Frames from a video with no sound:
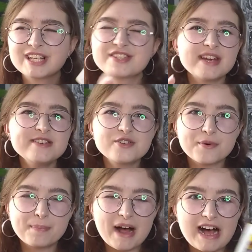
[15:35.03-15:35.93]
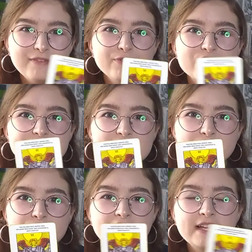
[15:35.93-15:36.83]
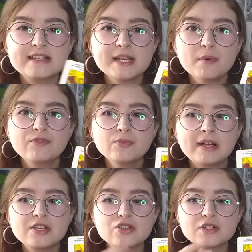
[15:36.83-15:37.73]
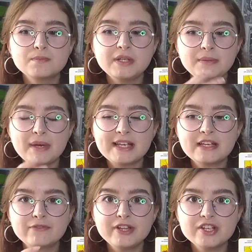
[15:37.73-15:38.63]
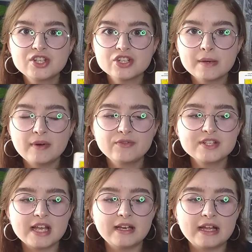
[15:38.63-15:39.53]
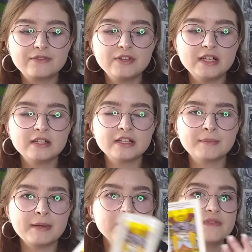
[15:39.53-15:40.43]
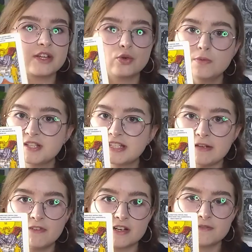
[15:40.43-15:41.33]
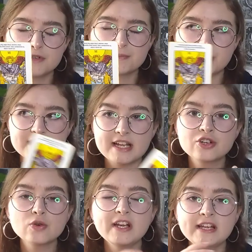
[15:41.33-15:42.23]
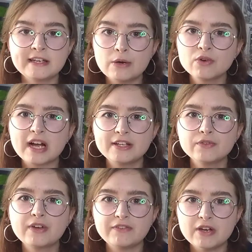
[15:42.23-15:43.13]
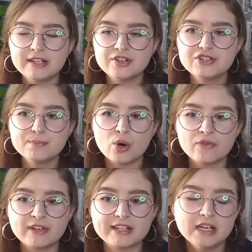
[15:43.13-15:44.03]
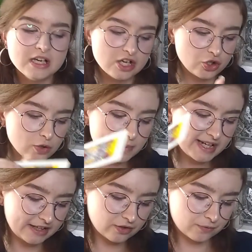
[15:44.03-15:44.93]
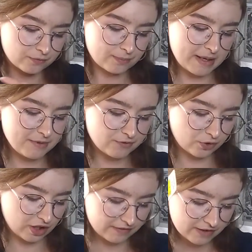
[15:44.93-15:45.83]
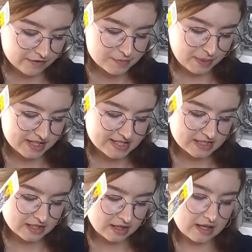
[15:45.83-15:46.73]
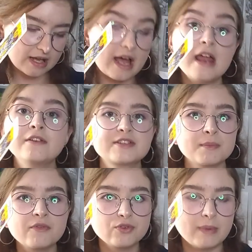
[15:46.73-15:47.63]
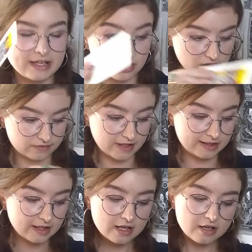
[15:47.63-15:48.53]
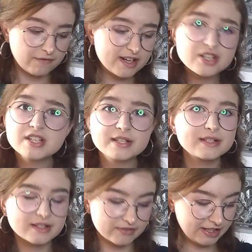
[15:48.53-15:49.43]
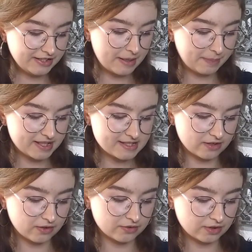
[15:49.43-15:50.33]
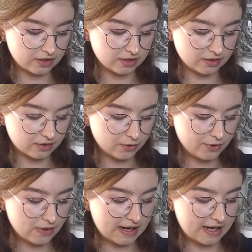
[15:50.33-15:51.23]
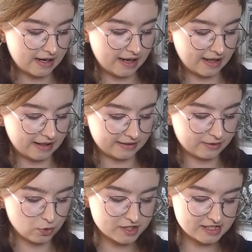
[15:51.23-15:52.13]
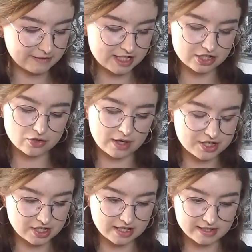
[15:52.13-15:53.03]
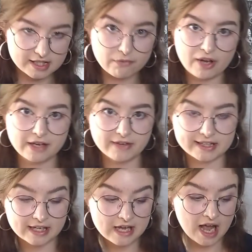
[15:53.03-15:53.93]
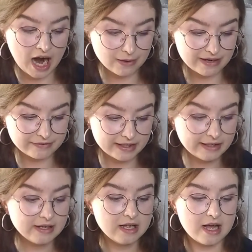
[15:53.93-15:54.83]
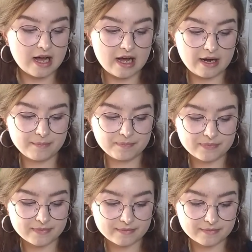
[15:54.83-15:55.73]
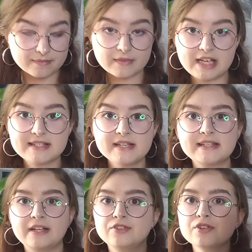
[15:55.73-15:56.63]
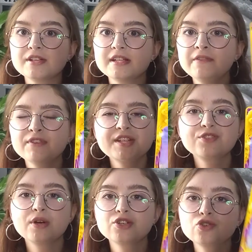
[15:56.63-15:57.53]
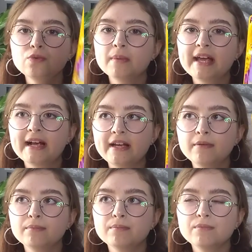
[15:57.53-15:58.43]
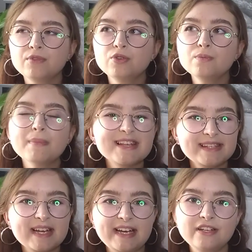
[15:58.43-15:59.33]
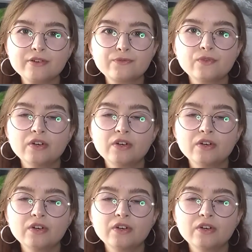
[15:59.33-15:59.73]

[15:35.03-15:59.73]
change your path or something, and some of you might just be making the decision about this, and at the end it might be that you will stay there with this person. Actually, I now kind of get the energy more, but you'll be kind of maybe forgiving this person, and some of you might not, but that just really depends on who you are and what is the situation and stuff like that. However, as I said, just in the situation you must kind of